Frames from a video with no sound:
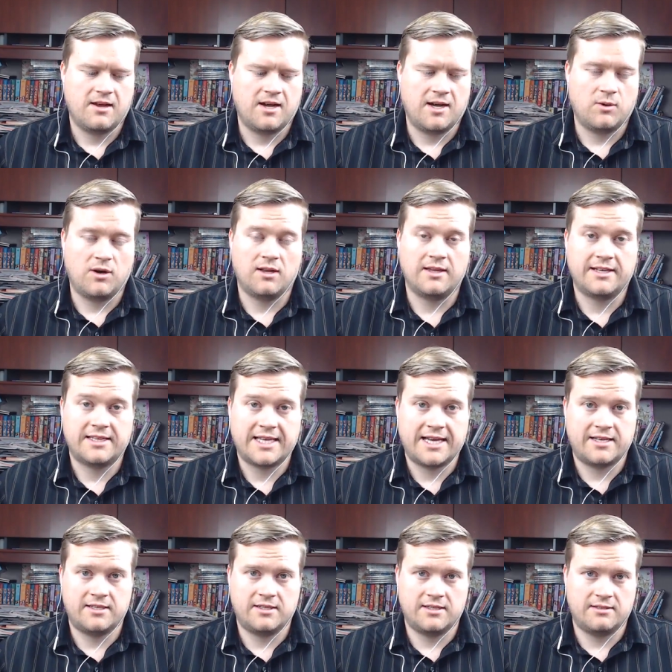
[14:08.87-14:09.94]
Uh, I'll link
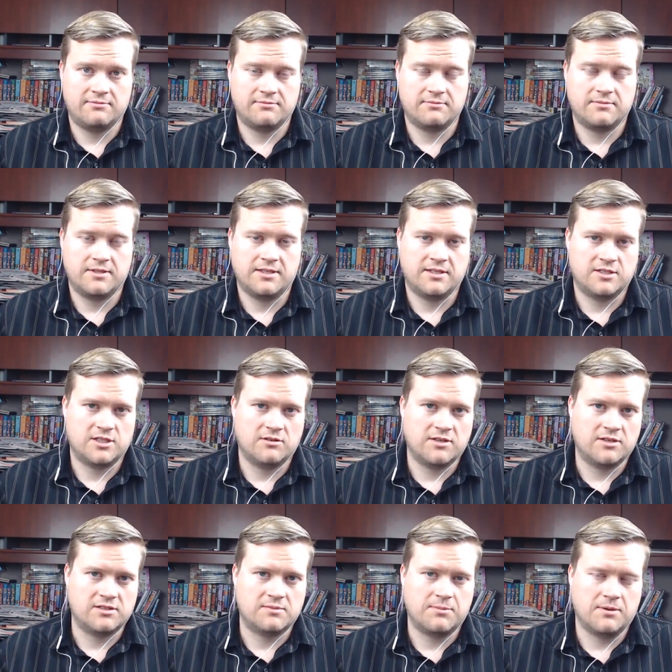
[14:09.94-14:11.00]
that in the, in the show
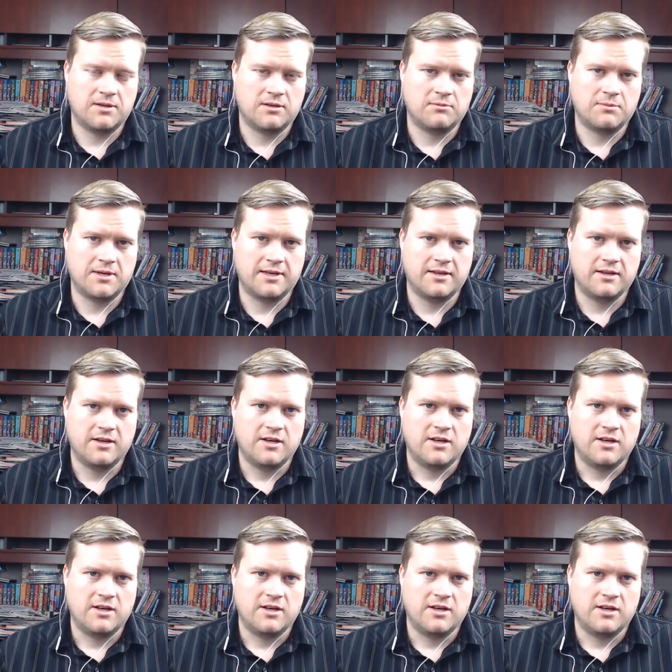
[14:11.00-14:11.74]
notes below, but